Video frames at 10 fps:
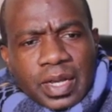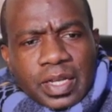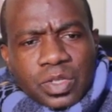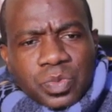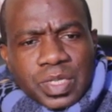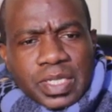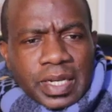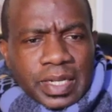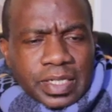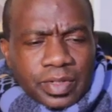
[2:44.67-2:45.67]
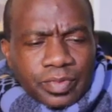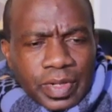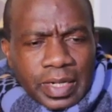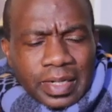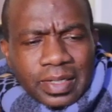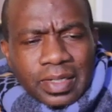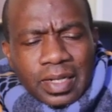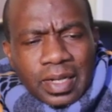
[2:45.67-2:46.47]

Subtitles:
as we say it in Venda.